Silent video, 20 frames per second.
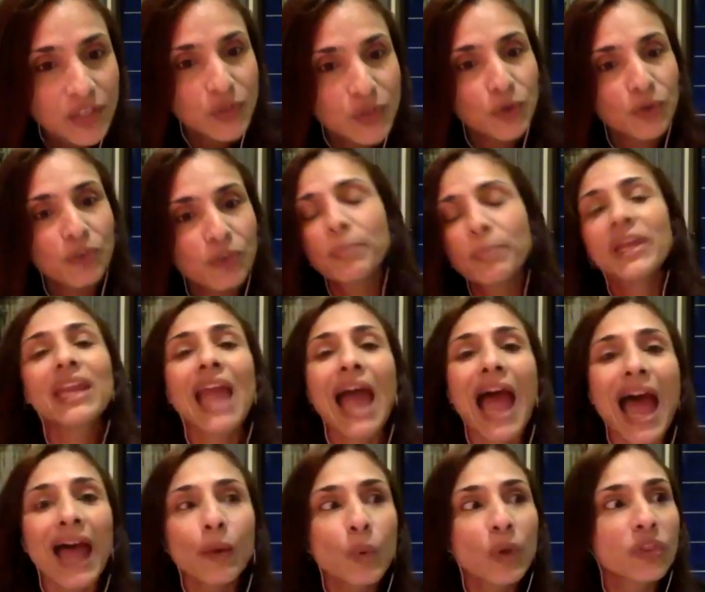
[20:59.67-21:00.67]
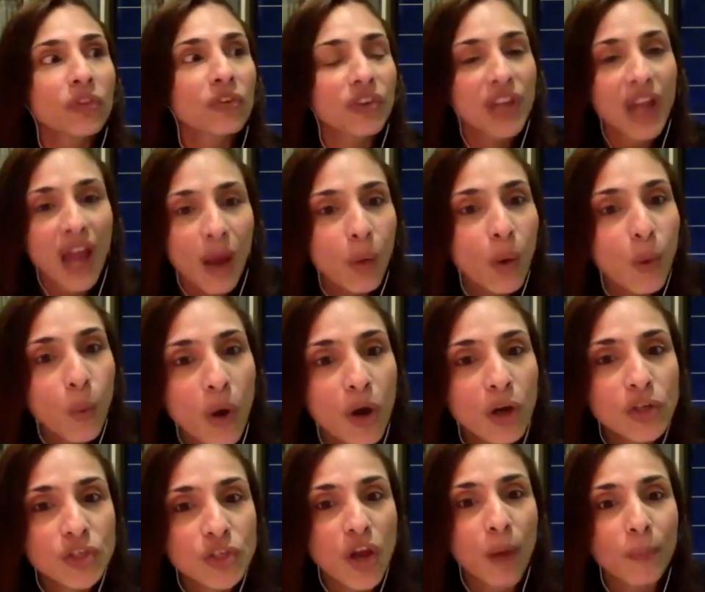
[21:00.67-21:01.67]
It sort of began with 3-hour
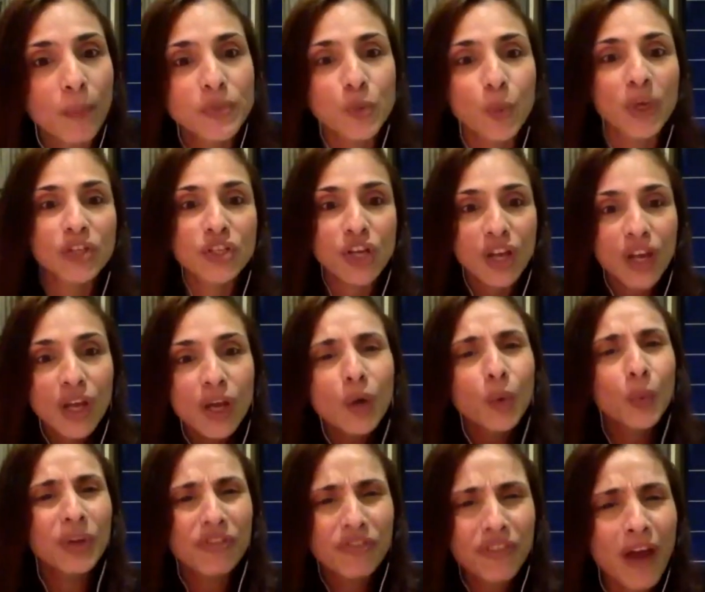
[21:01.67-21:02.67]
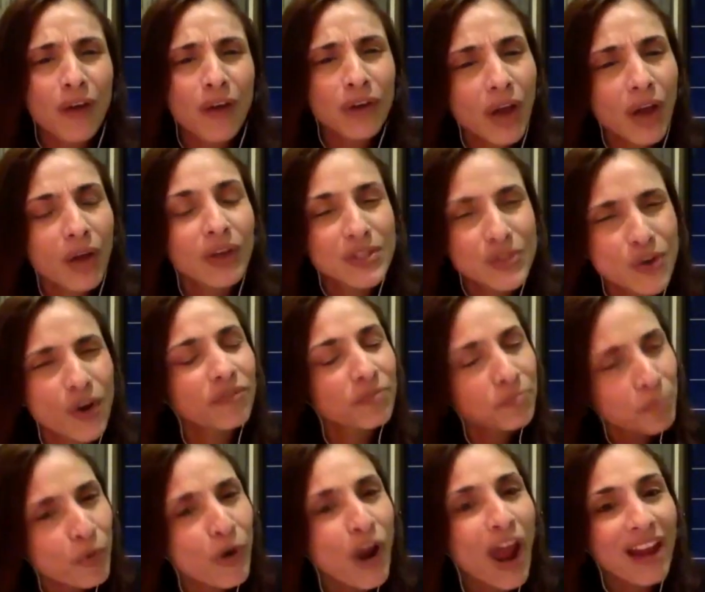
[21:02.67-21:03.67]
workshops, which we found out is not
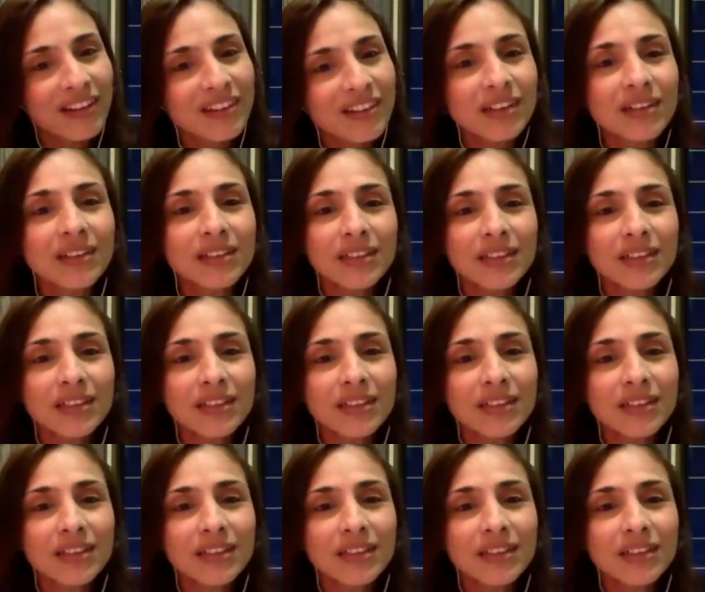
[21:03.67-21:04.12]
practical